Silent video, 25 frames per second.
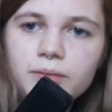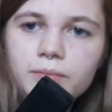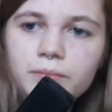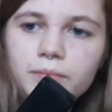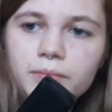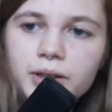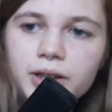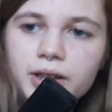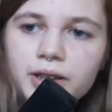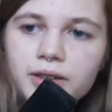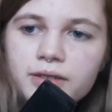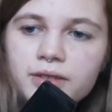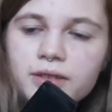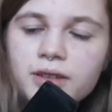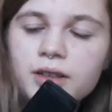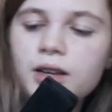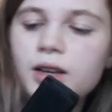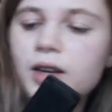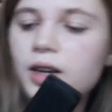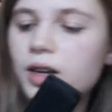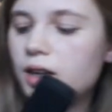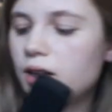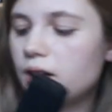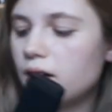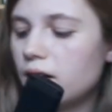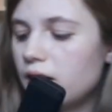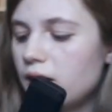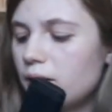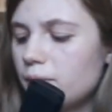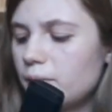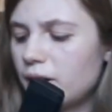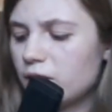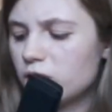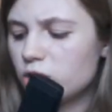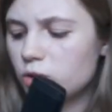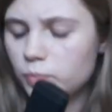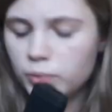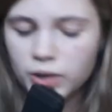But yes, um,
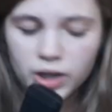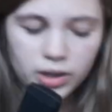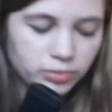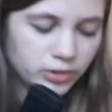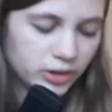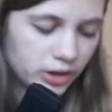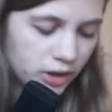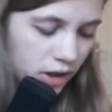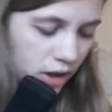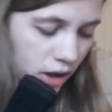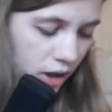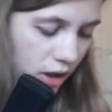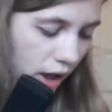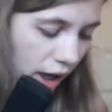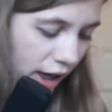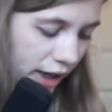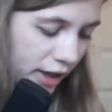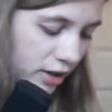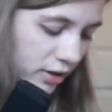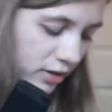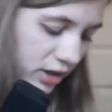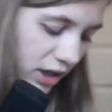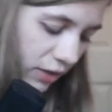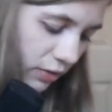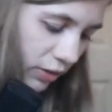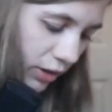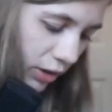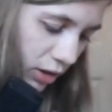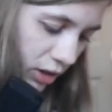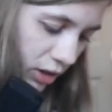I could probably, I could definitely